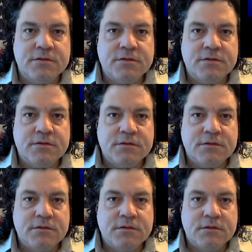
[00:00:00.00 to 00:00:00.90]

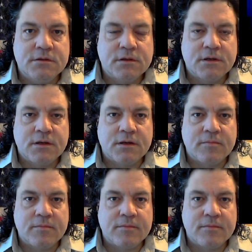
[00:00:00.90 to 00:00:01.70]
Nothing is said.